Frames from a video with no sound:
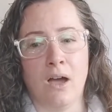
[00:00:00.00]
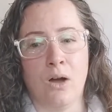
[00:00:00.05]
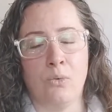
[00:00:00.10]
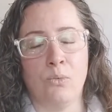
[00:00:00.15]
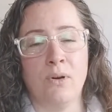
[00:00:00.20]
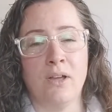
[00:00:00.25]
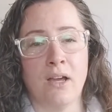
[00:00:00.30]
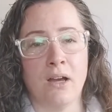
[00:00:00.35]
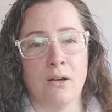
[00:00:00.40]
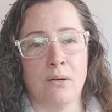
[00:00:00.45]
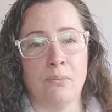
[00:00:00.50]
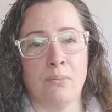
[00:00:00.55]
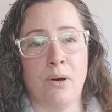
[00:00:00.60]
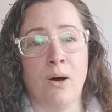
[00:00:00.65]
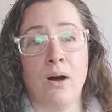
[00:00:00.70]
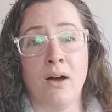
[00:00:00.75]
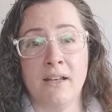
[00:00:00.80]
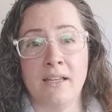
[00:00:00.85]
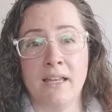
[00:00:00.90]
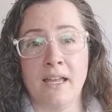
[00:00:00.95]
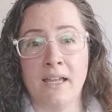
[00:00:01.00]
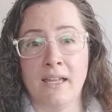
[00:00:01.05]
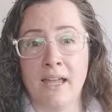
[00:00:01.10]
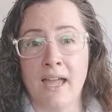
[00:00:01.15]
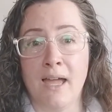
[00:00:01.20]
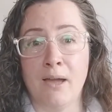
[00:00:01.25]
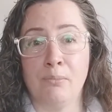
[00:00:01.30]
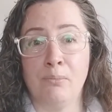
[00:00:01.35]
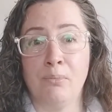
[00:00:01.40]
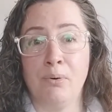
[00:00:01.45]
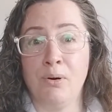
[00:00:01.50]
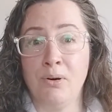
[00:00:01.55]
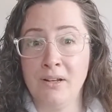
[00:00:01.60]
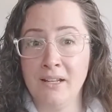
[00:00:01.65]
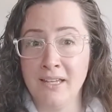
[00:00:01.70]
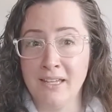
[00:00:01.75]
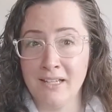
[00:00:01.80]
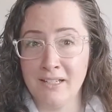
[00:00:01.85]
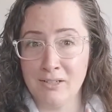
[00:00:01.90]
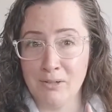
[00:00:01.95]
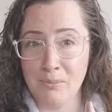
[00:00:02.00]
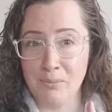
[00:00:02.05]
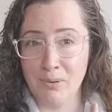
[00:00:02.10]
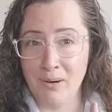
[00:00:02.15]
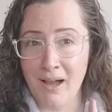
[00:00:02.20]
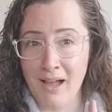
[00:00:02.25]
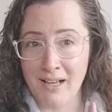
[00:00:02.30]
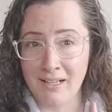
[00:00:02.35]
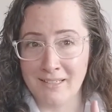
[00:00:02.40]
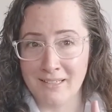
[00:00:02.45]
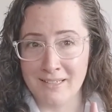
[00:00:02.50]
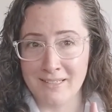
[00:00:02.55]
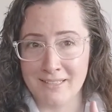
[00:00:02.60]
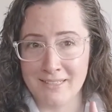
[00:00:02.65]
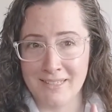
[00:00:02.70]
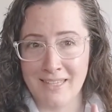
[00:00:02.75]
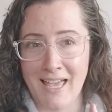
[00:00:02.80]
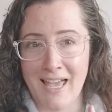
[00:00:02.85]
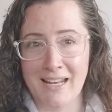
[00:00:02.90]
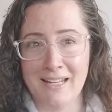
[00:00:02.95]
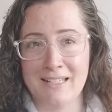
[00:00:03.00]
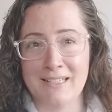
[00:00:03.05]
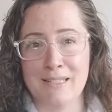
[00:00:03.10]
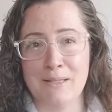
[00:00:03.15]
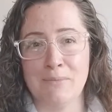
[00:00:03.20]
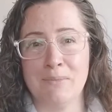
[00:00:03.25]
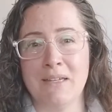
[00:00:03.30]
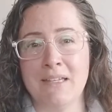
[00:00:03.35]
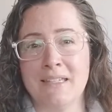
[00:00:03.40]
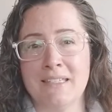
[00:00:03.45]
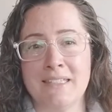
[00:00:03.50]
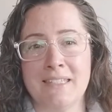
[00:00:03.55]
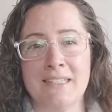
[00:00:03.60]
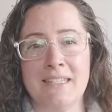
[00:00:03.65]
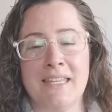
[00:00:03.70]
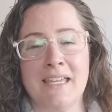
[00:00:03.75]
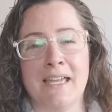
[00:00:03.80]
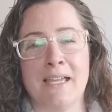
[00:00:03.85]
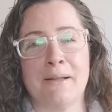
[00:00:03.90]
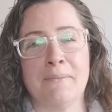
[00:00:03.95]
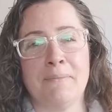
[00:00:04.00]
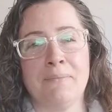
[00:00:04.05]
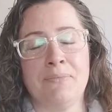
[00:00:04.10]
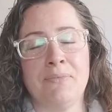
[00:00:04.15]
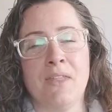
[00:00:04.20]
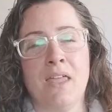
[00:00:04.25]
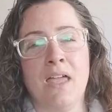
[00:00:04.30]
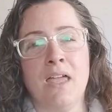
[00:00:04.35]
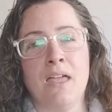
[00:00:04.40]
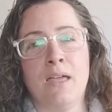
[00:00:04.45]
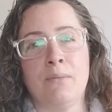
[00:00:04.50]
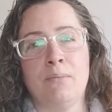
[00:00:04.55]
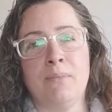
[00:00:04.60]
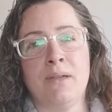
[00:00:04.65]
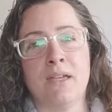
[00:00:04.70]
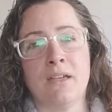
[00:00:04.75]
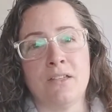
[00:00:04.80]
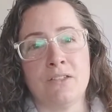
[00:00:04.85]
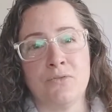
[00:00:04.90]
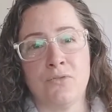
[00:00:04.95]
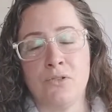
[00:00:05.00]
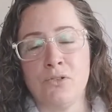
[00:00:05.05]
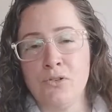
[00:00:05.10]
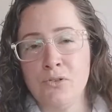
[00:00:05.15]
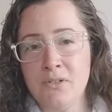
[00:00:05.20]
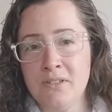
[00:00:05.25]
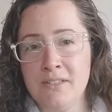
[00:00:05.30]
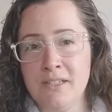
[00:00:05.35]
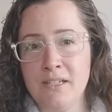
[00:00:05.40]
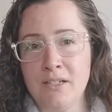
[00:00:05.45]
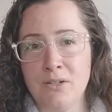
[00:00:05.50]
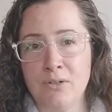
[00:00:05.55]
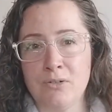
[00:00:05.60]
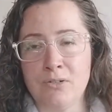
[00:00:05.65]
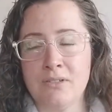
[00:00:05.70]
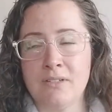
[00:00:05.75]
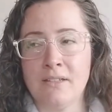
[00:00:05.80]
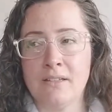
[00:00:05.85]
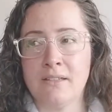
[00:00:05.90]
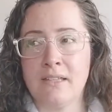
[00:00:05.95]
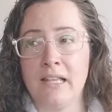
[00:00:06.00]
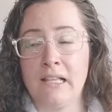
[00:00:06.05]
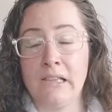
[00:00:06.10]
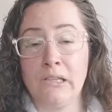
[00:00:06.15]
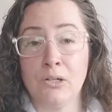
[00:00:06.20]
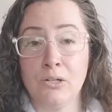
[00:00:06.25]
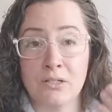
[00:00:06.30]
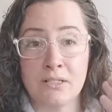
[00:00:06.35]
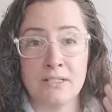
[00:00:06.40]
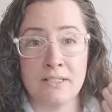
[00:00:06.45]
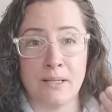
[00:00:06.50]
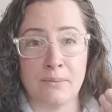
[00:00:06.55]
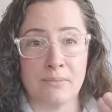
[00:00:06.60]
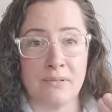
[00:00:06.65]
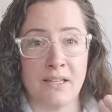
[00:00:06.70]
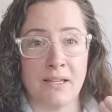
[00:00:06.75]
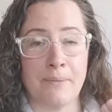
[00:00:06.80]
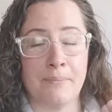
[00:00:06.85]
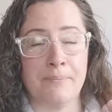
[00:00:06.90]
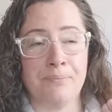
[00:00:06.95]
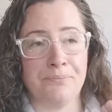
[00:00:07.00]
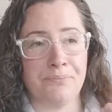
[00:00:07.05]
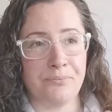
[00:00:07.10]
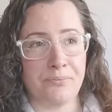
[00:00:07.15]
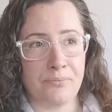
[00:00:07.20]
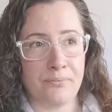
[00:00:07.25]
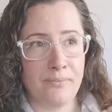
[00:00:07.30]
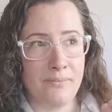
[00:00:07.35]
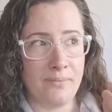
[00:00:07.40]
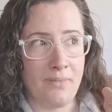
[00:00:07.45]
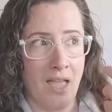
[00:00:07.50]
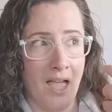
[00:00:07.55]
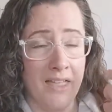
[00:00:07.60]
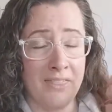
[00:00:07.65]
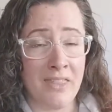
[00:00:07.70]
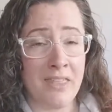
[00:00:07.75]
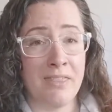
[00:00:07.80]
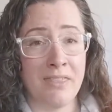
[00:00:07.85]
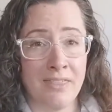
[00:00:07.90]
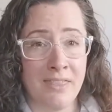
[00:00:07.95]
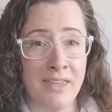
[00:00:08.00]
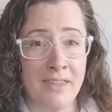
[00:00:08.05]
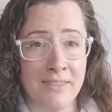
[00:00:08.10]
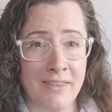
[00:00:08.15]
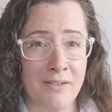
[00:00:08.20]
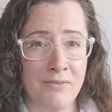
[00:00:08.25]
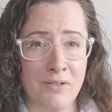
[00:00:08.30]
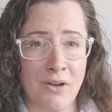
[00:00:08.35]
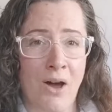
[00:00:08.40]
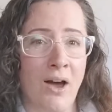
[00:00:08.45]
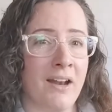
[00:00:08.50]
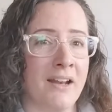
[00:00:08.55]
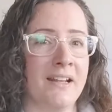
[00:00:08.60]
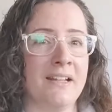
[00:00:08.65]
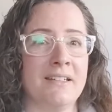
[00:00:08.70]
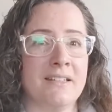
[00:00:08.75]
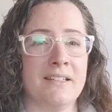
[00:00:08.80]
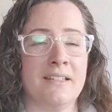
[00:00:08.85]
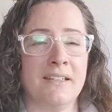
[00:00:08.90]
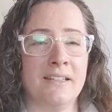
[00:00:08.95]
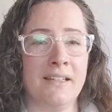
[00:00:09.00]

we are embodying and putting into practice. That is the biggest thing, because for new seekers, they learn something and they think they've got it,